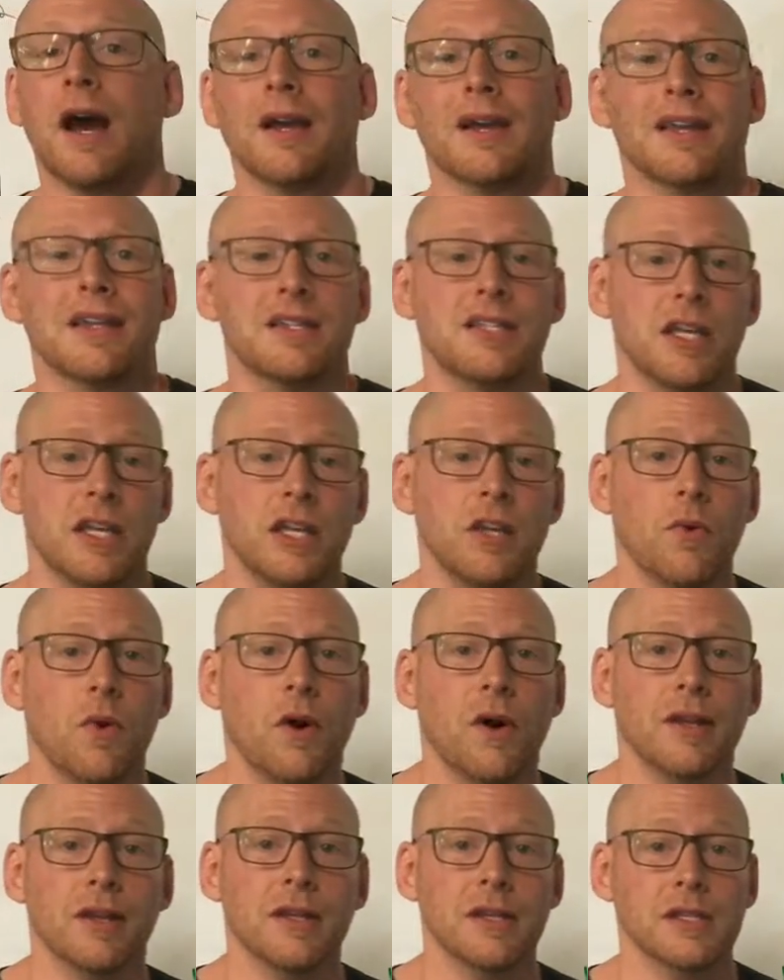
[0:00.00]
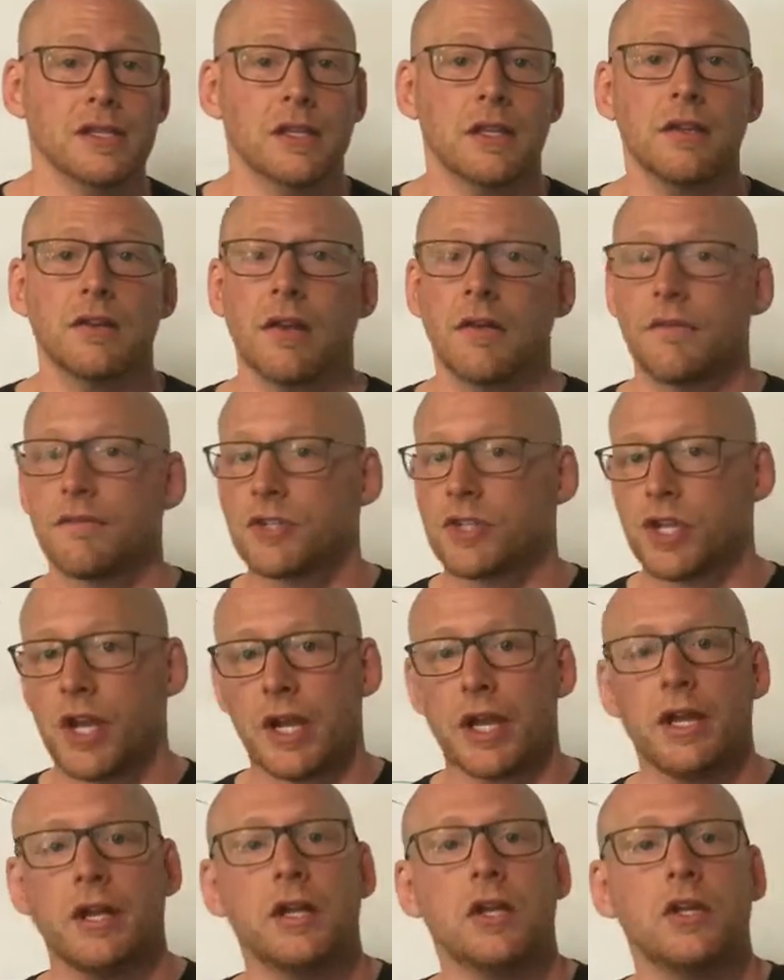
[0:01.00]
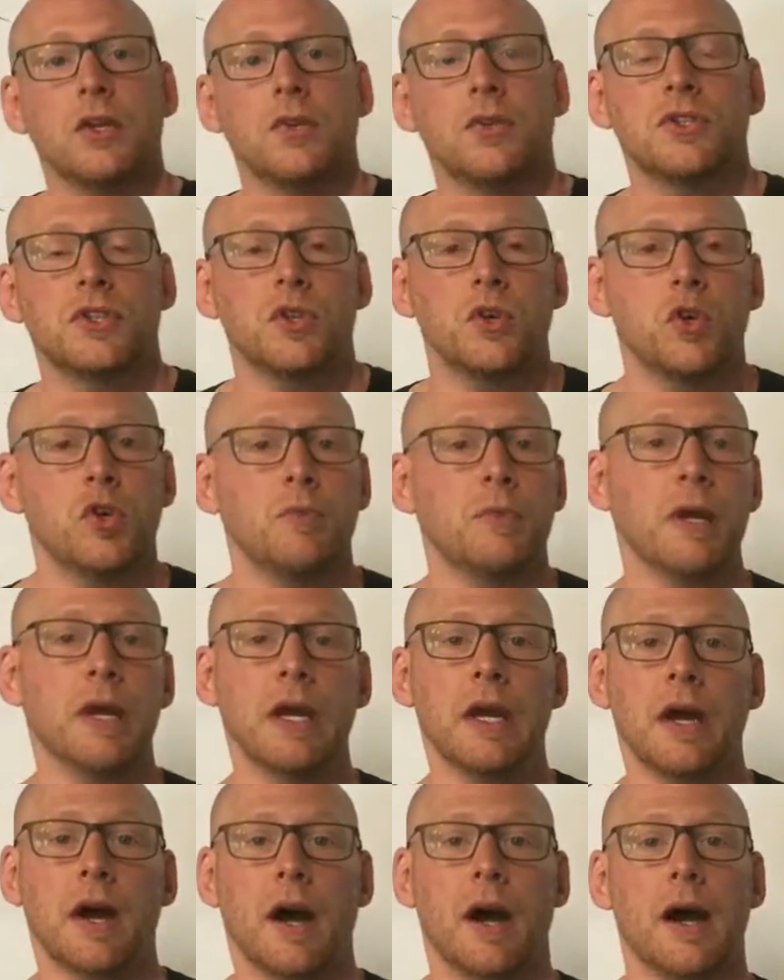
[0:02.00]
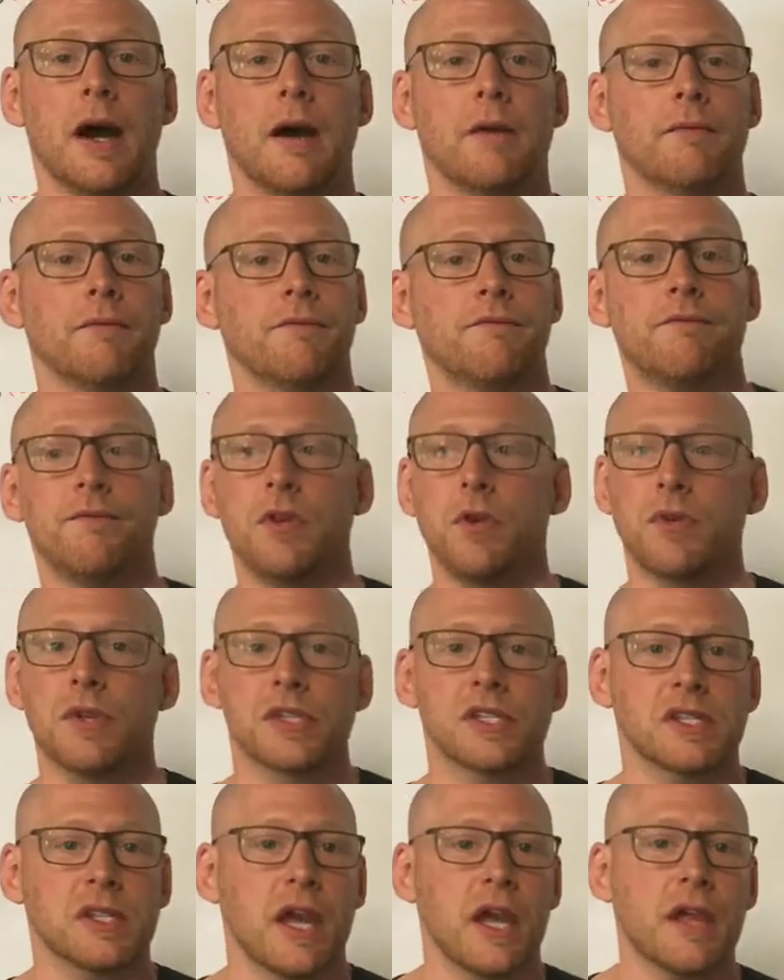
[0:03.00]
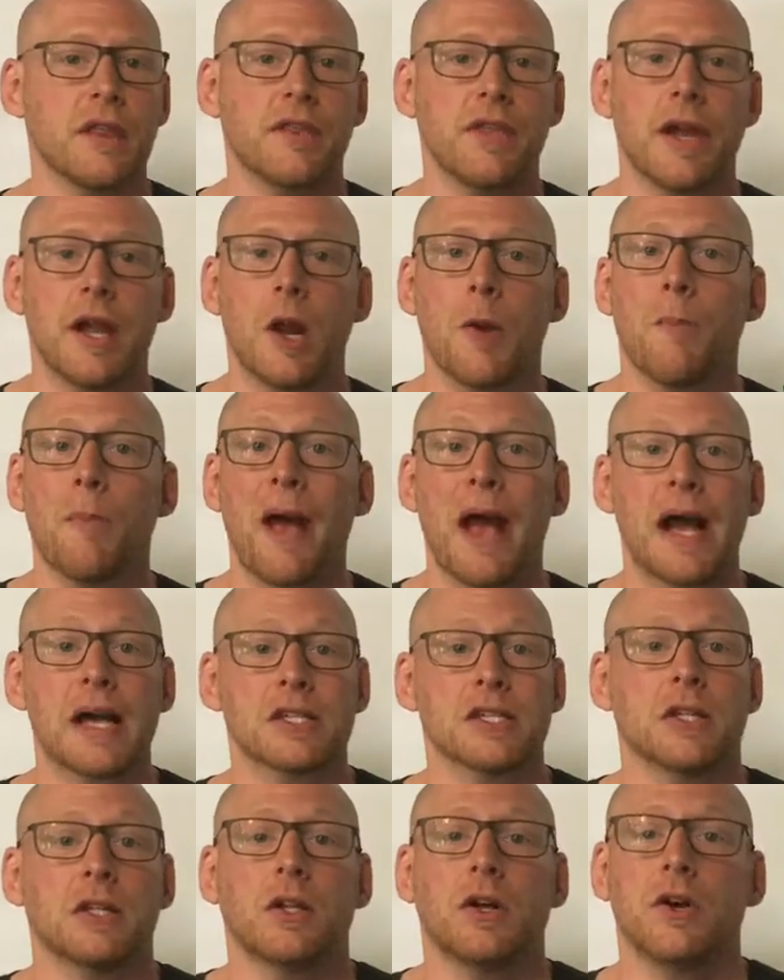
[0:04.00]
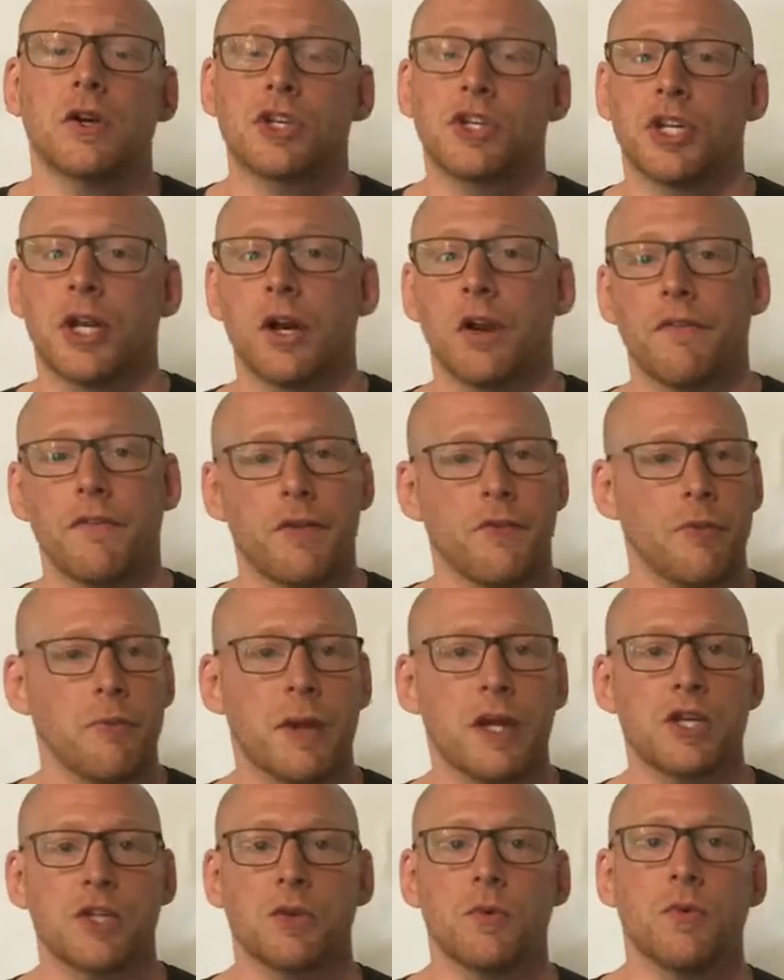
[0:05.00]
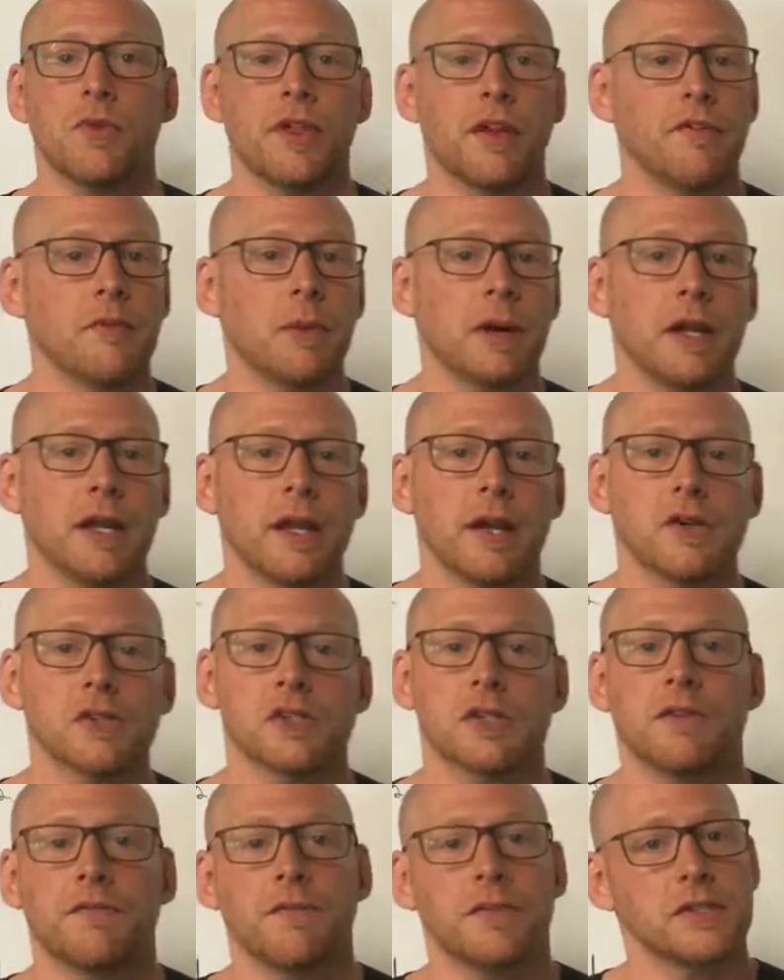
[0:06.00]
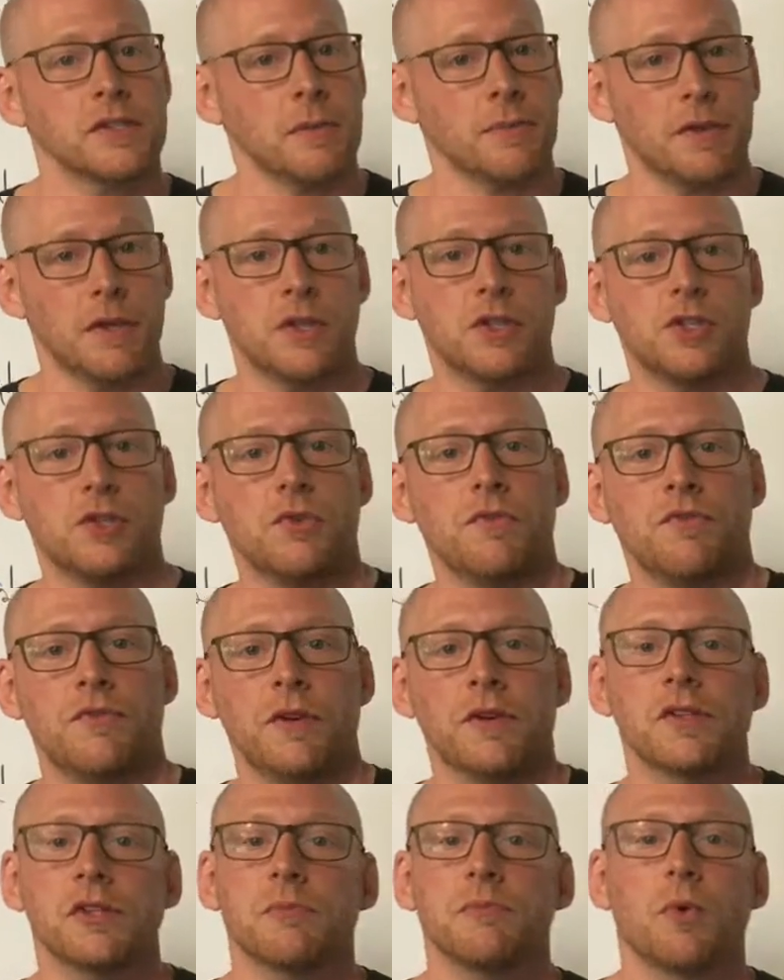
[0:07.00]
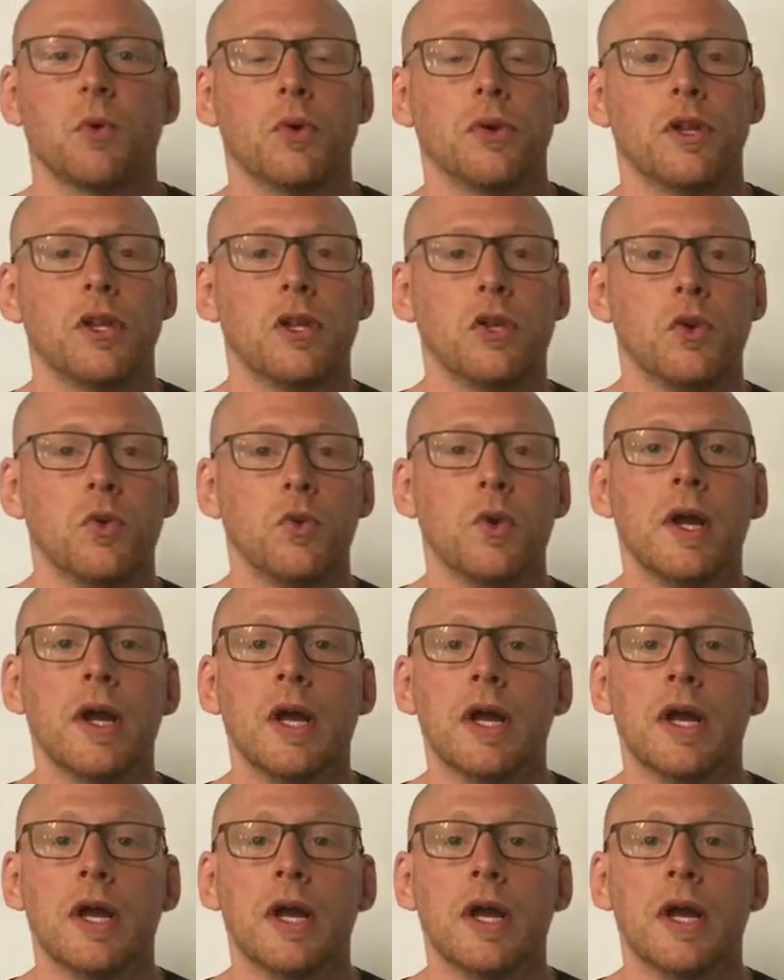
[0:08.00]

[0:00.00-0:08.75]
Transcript: Continue on, listen, check into YouTube. View the site there, pass it along, share the information with everybody else if it's something that you feel is important to you.